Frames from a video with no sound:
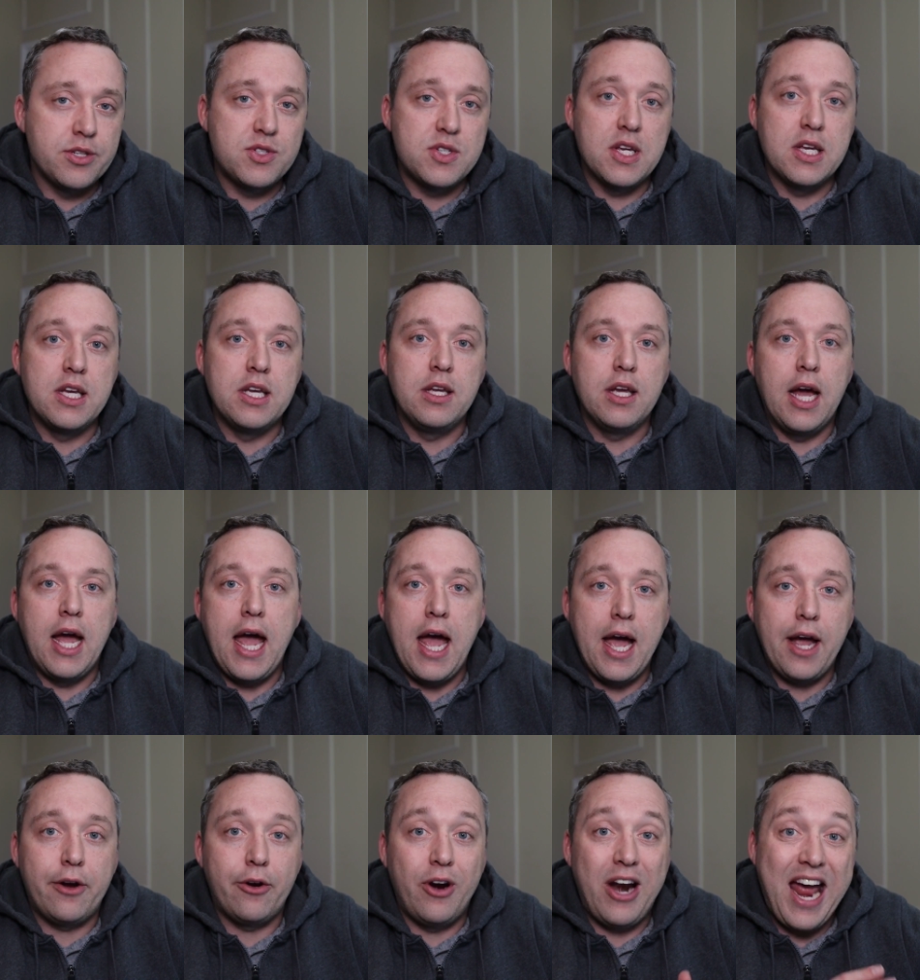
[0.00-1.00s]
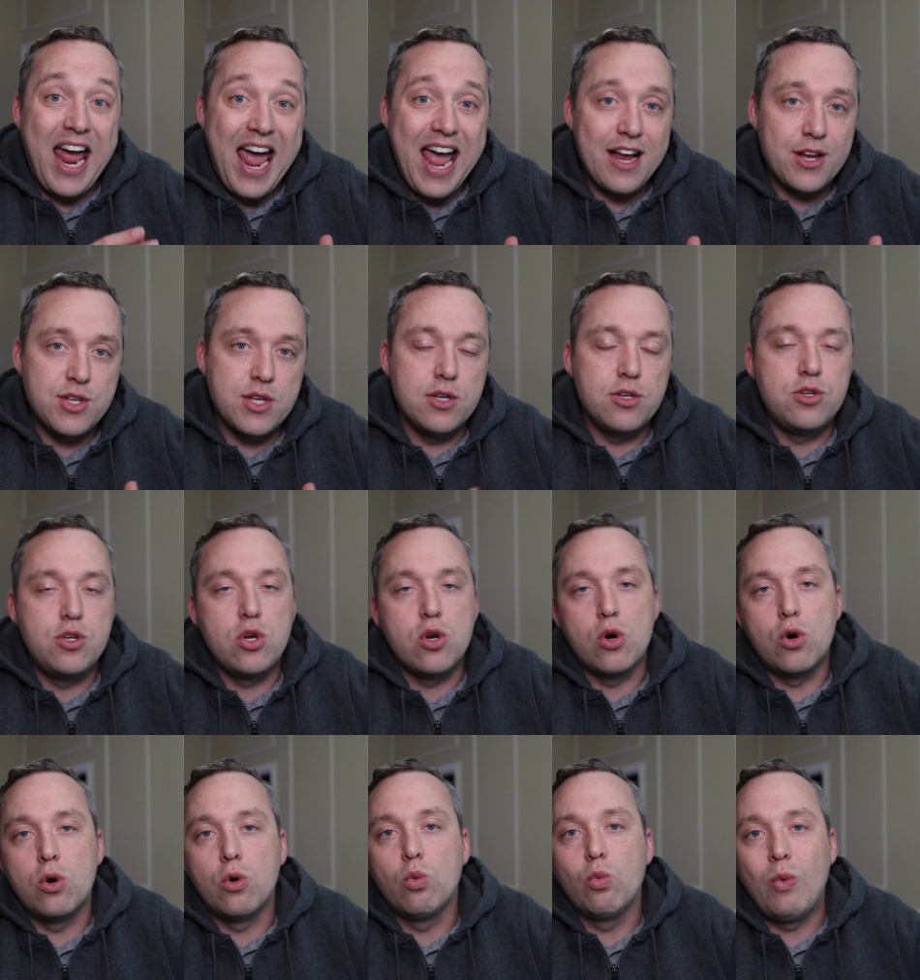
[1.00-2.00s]
Let's say a hacker hacks into
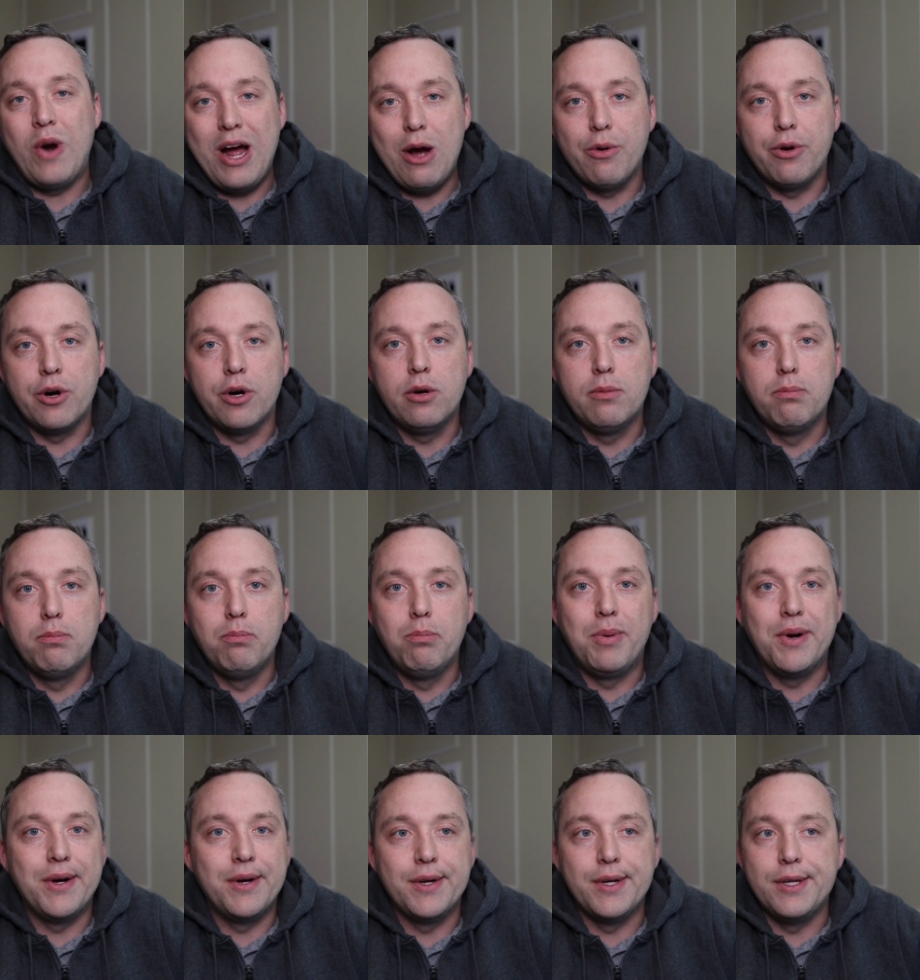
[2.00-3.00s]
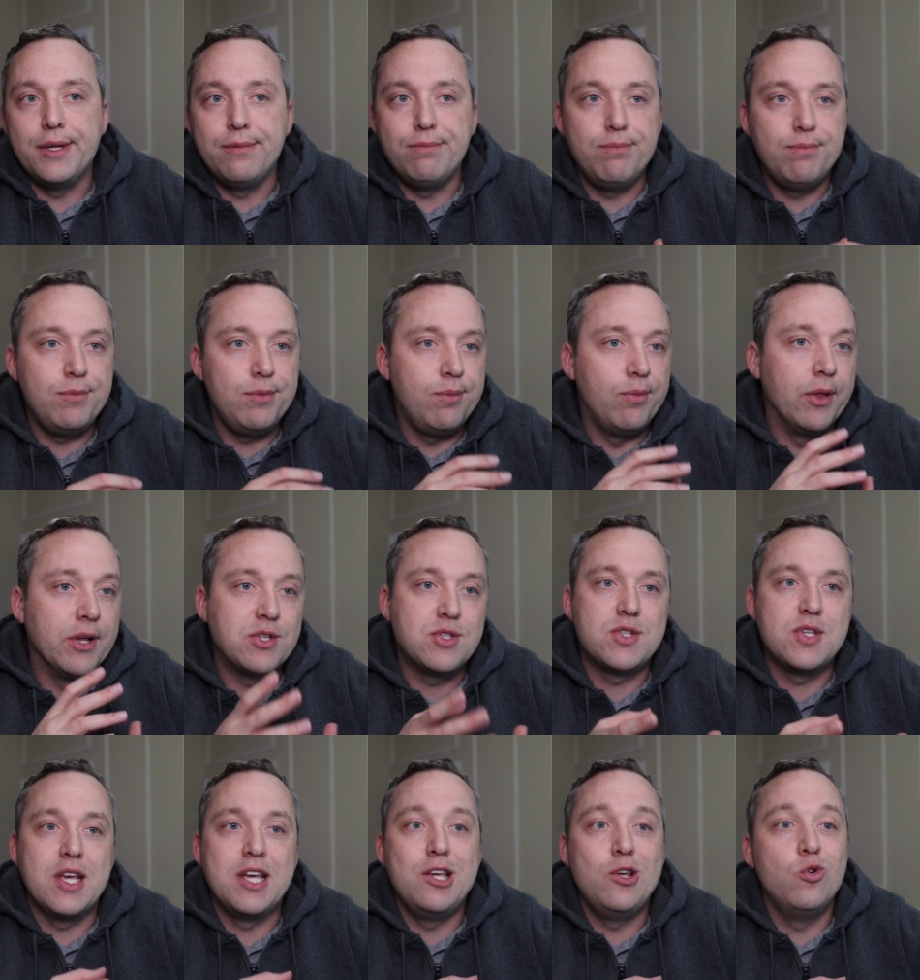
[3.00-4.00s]
your router by,
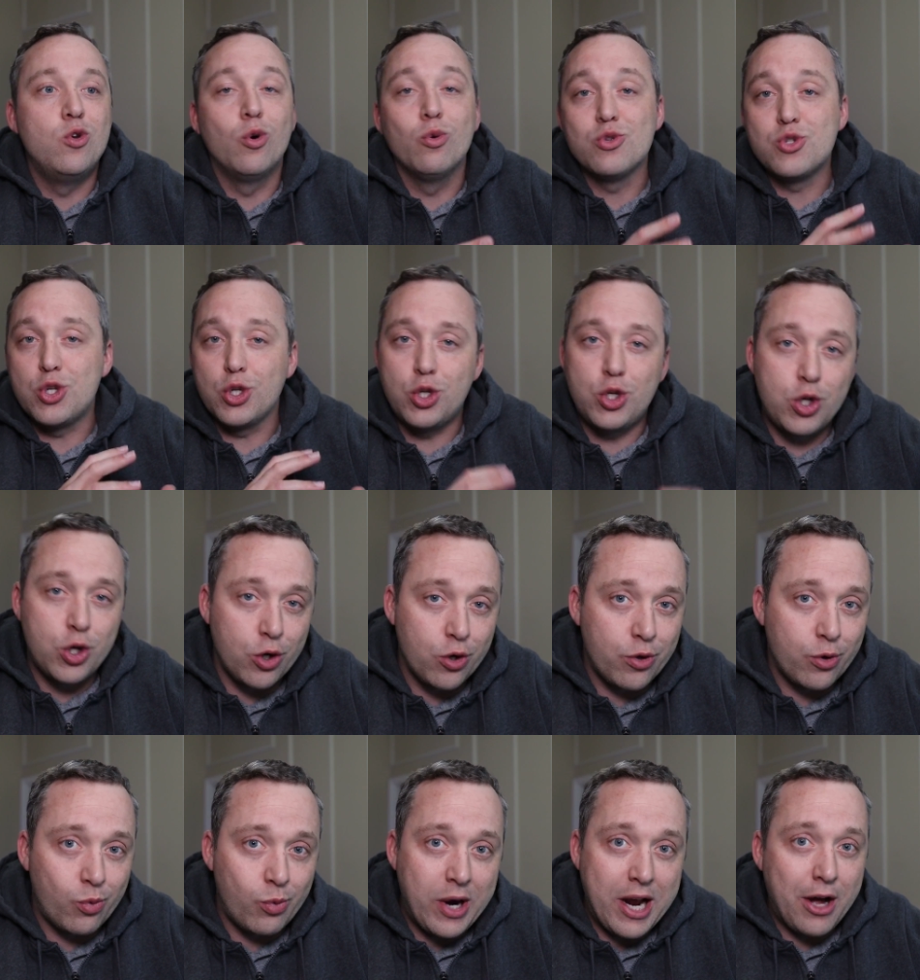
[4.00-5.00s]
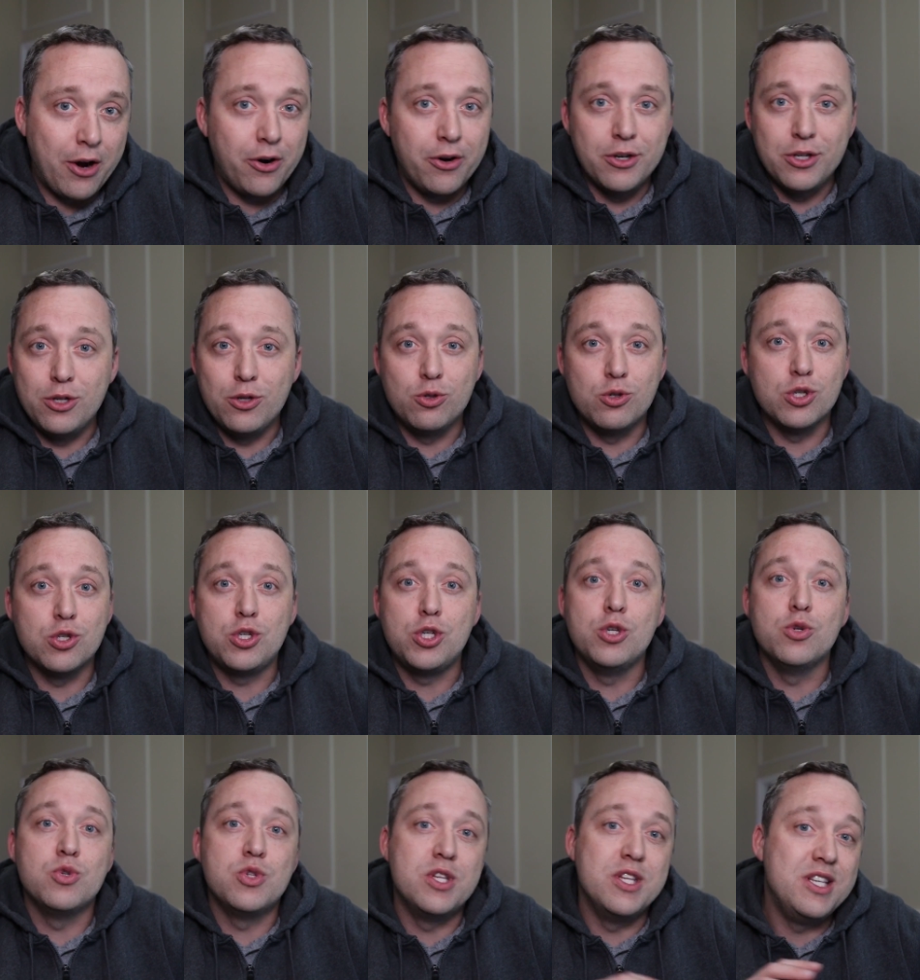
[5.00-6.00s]
let's say you don't secure the router and you just
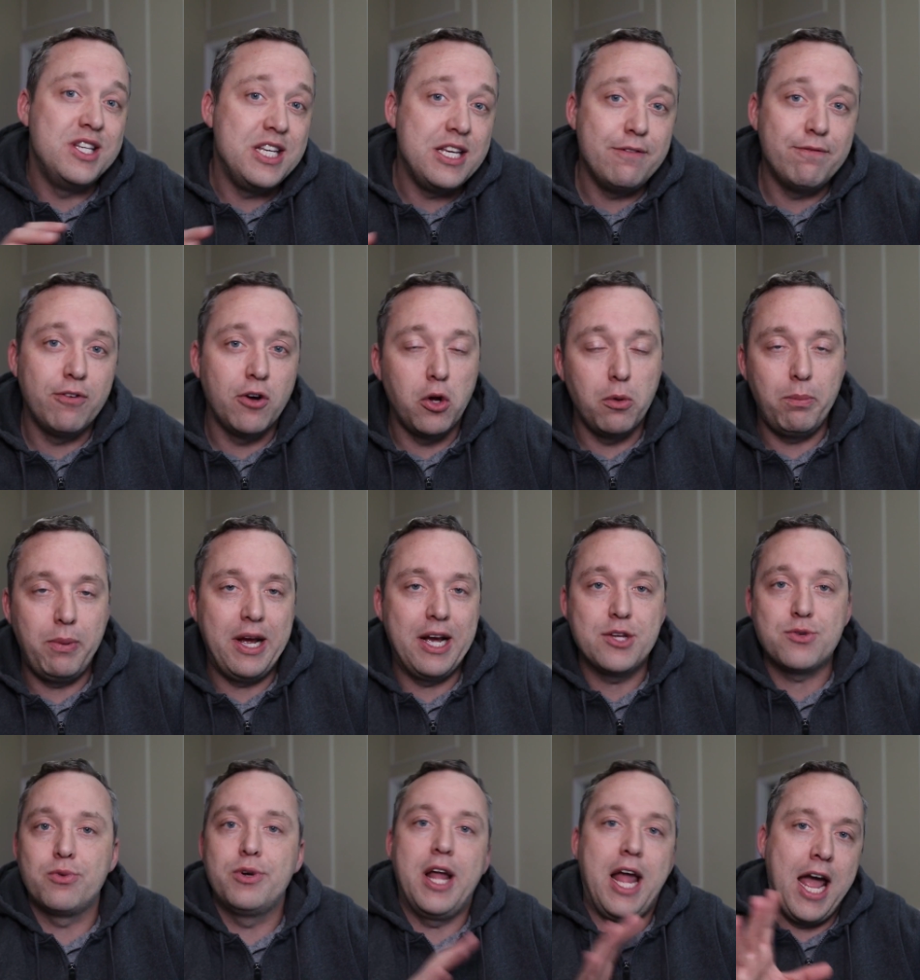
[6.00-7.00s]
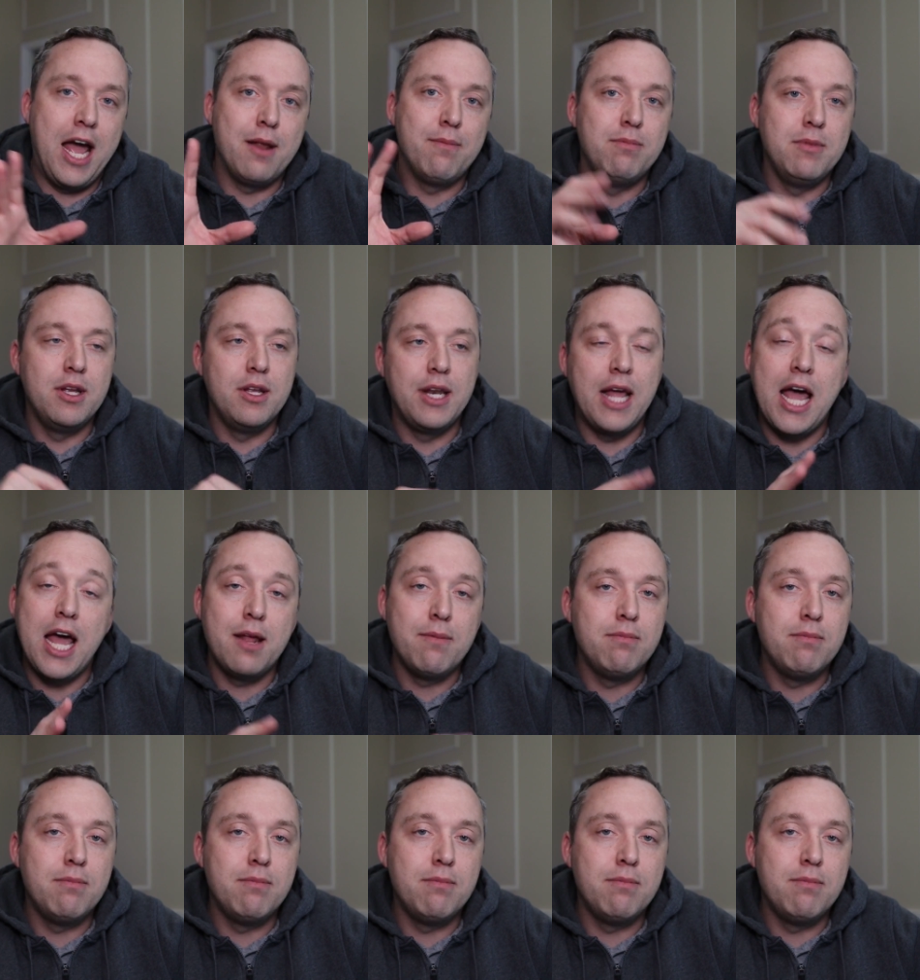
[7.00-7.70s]
use the default password, admin